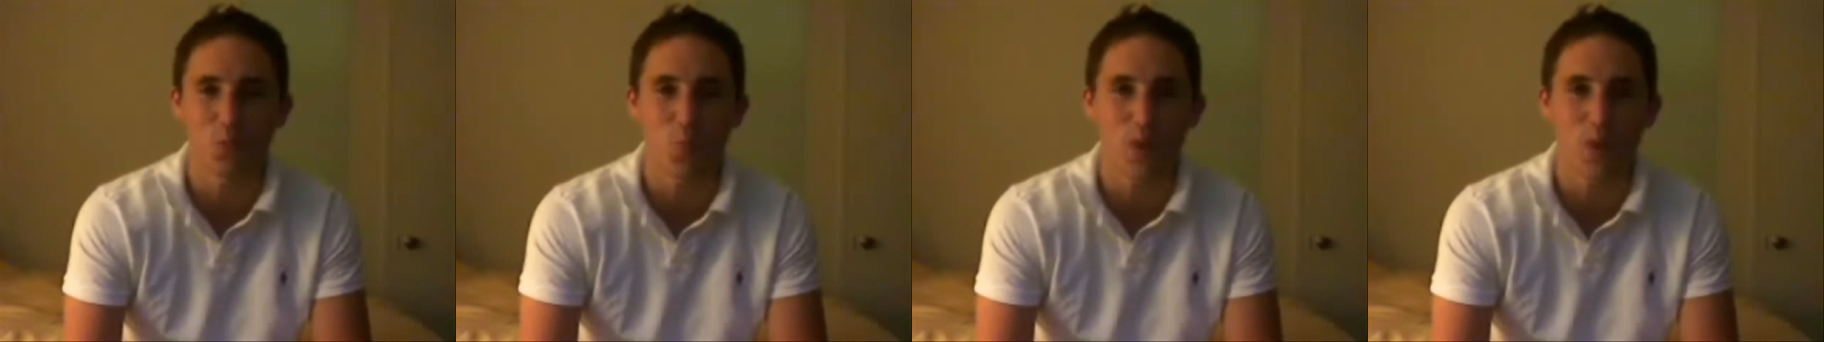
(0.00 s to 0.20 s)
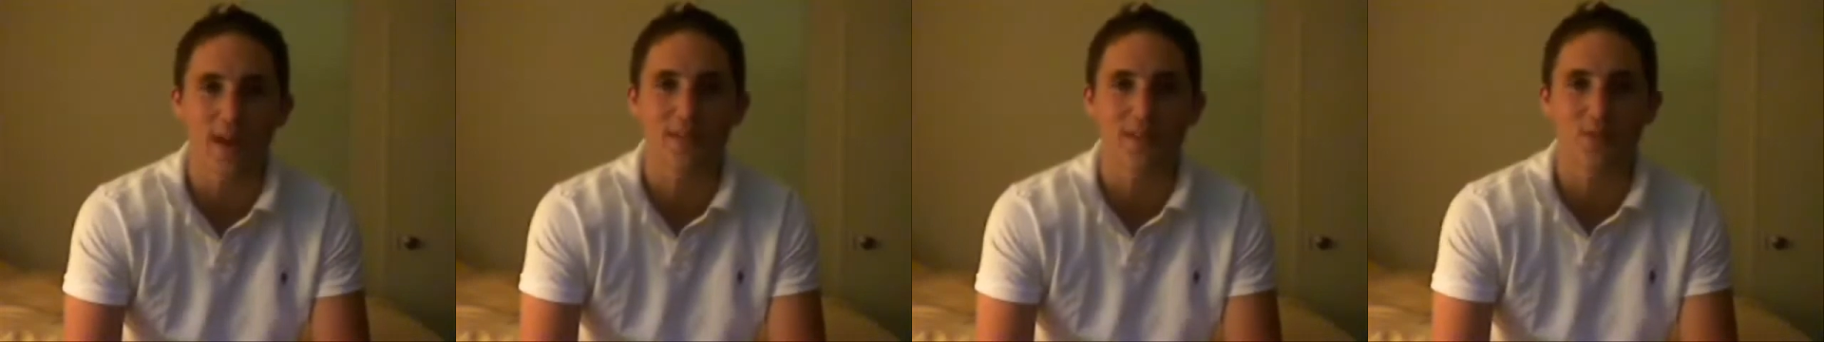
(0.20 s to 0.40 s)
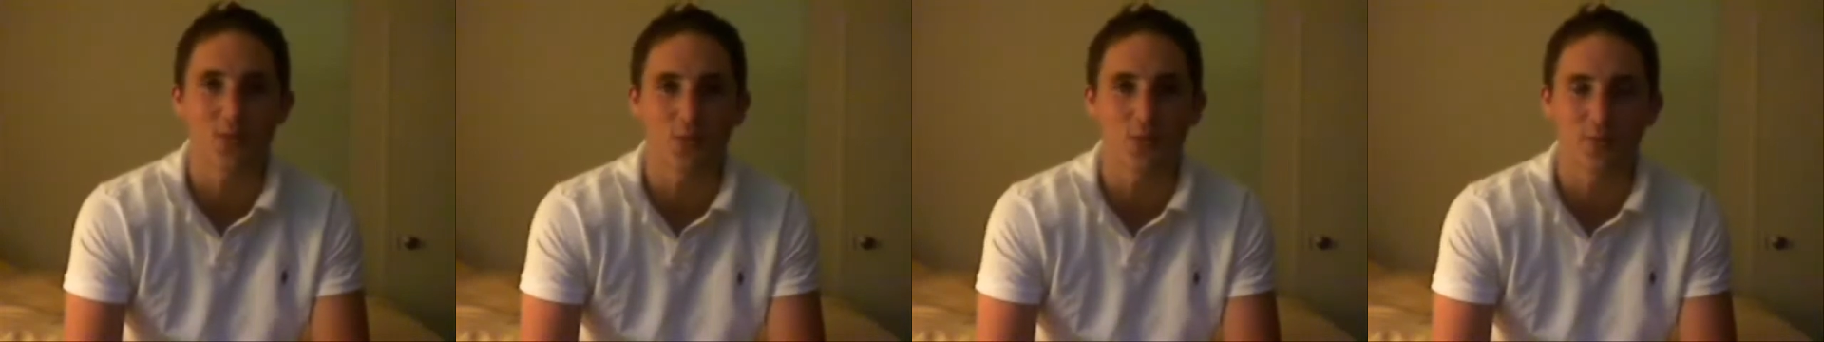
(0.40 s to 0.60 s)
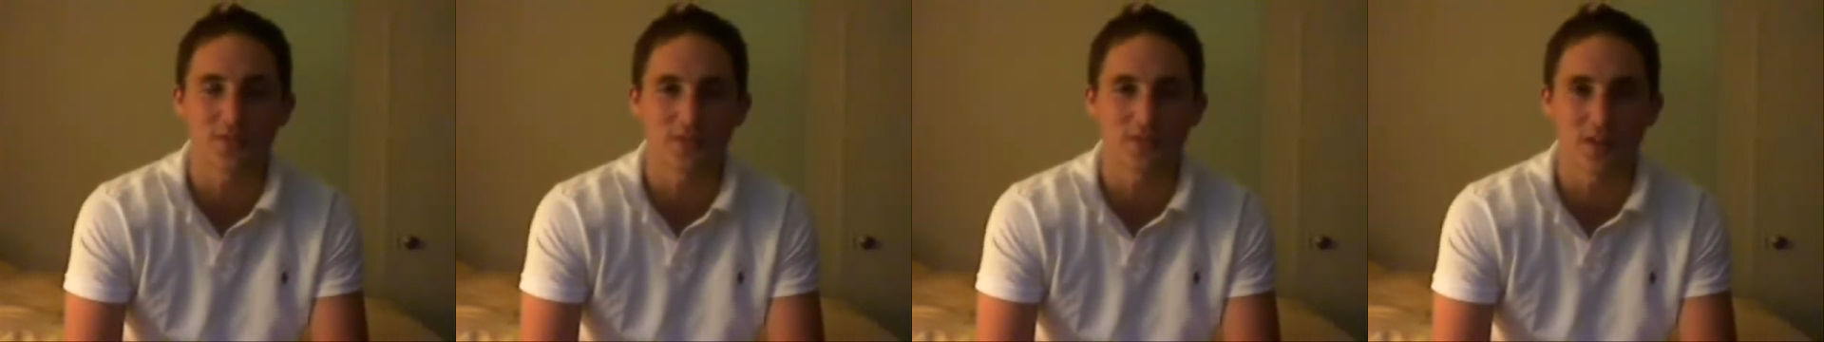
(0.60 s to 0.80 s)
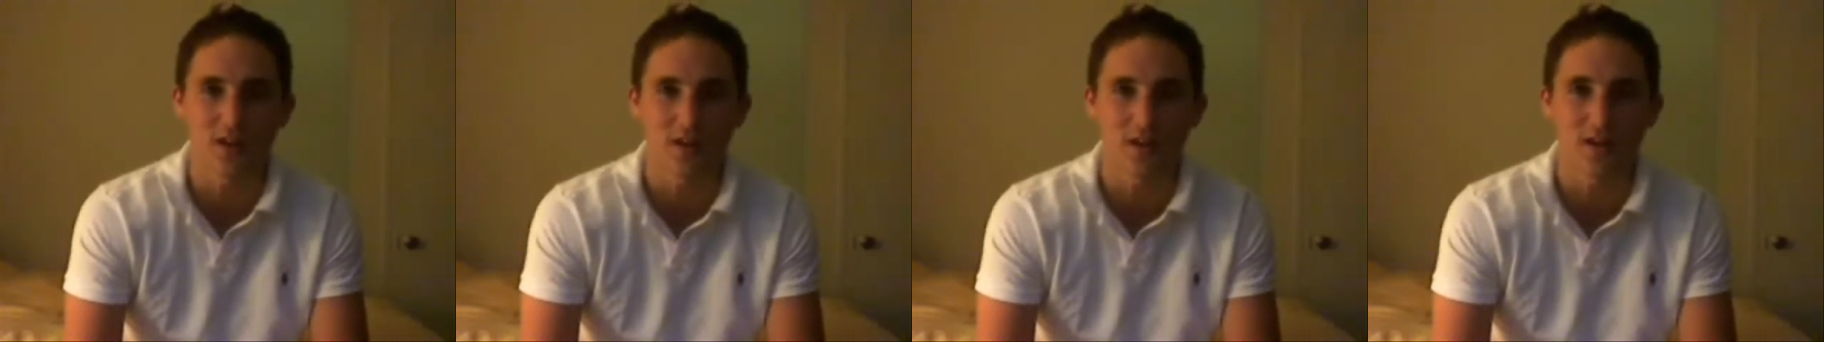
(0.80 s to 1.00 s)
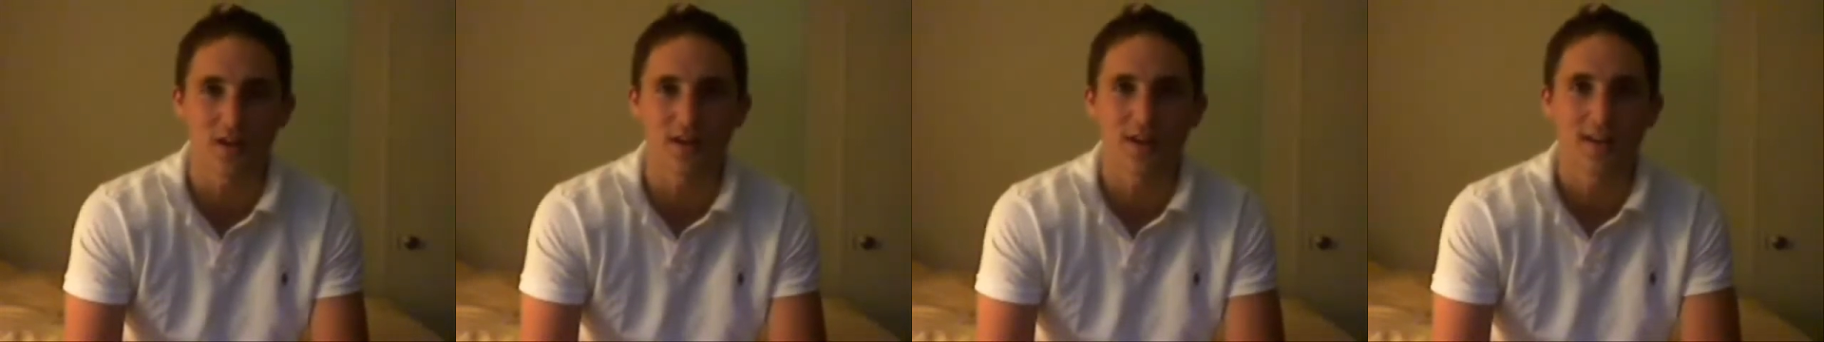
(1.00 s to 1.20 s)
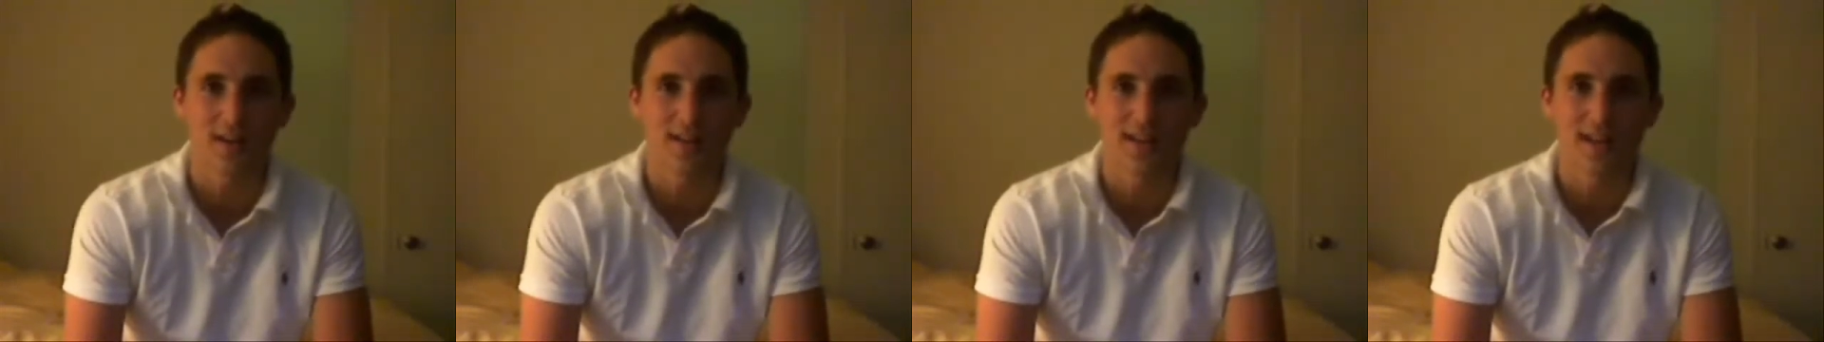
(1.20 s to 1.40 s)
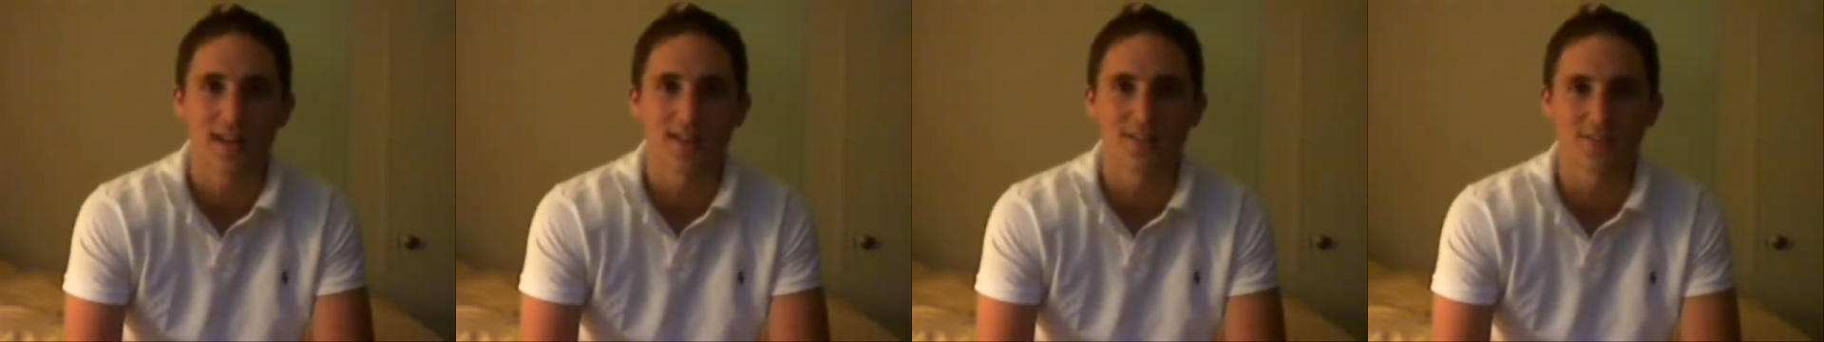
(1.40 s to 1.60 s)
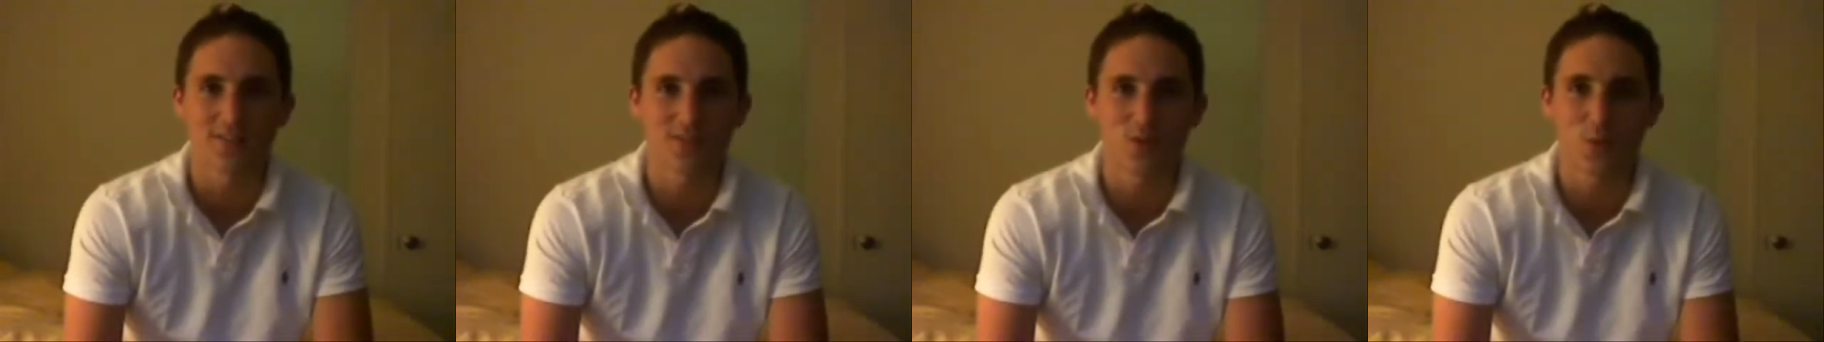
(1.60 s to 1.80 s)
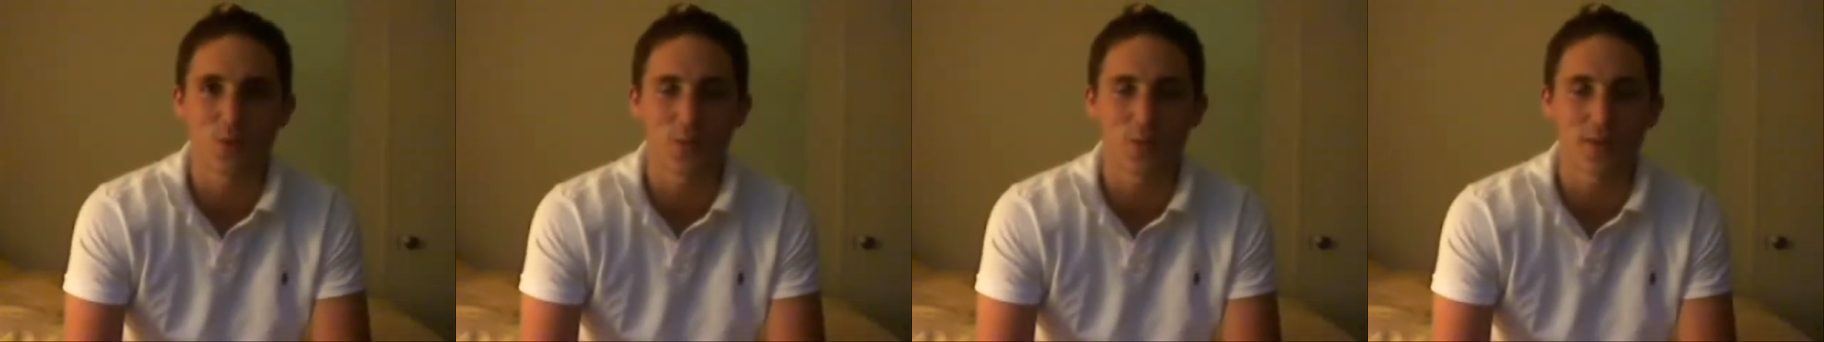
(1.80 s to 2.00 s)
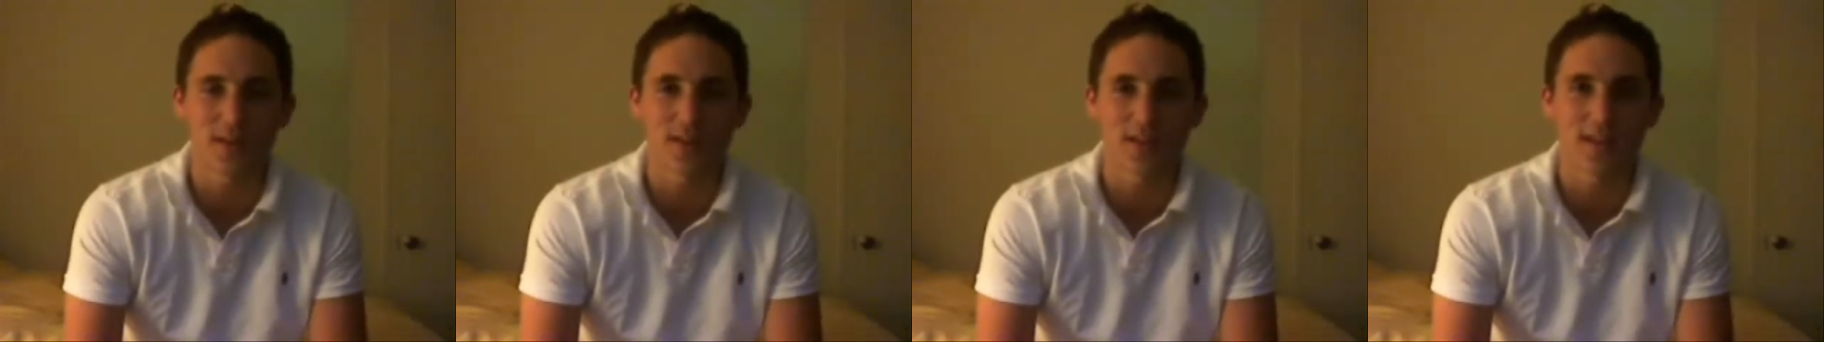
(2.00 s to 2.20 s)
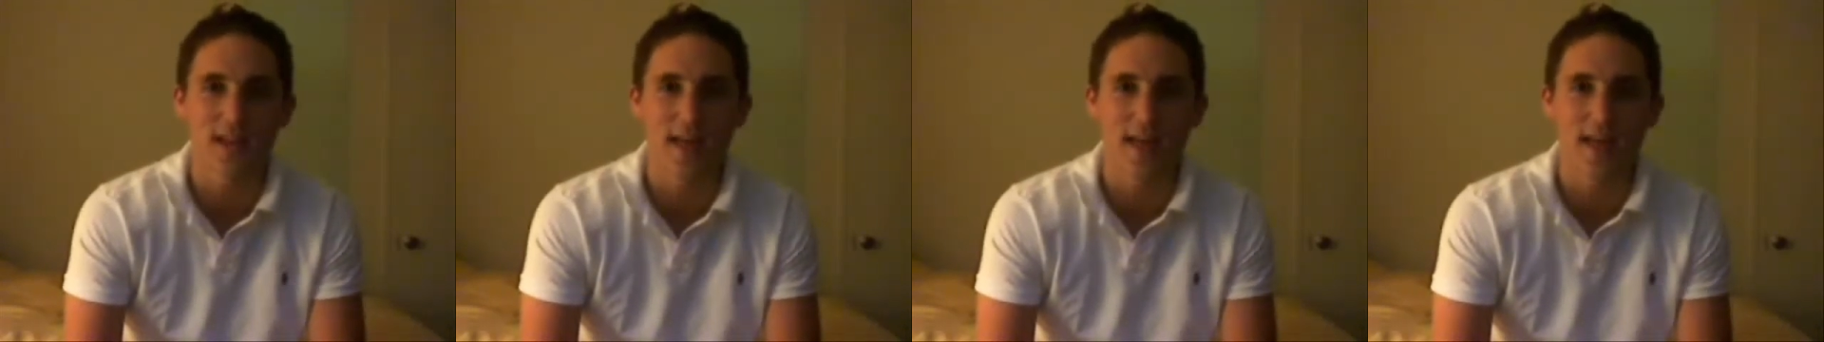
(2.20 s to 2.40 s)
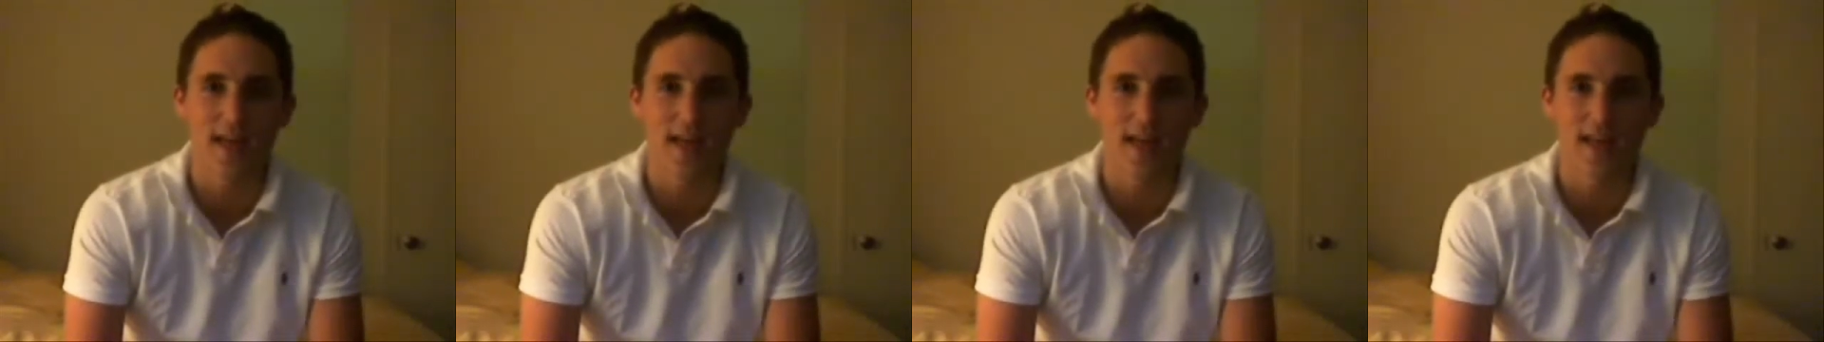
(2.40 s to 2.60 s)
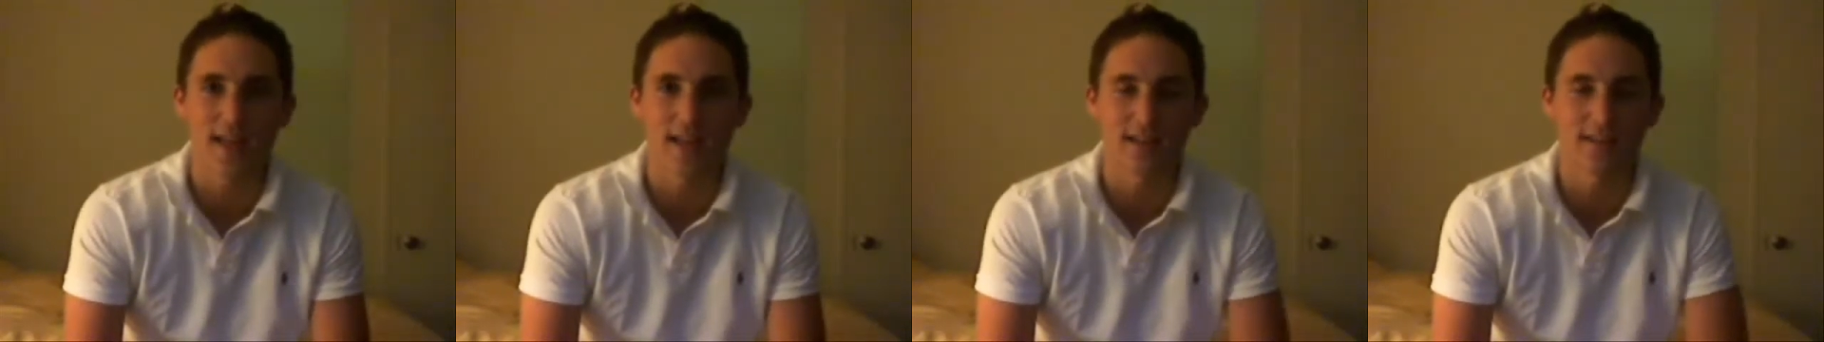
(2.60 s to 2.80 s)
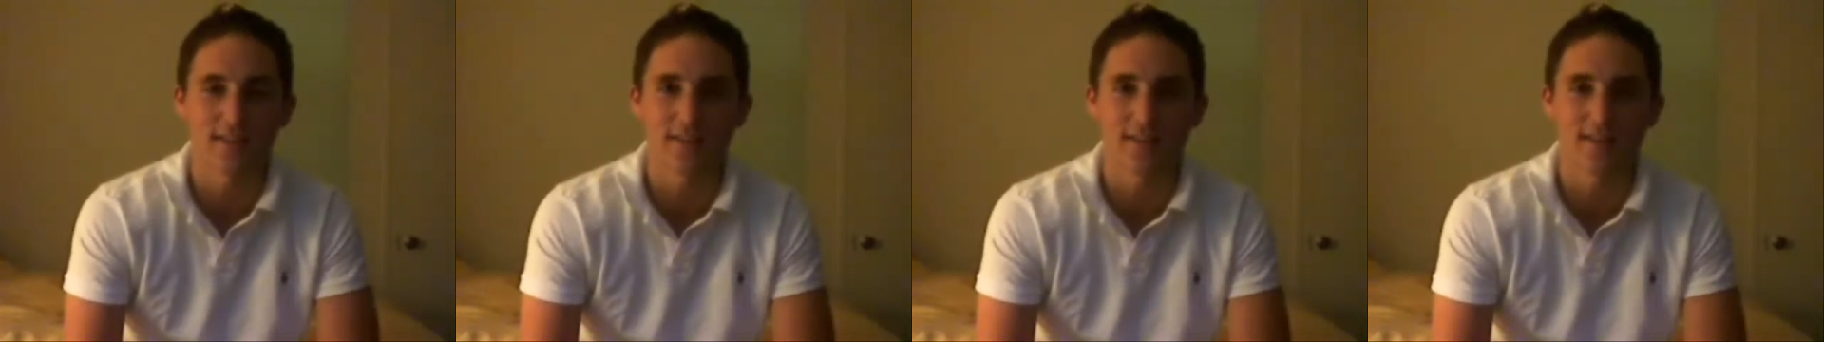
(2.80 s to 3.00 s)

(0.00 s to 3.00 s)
way too bizarre and stupid and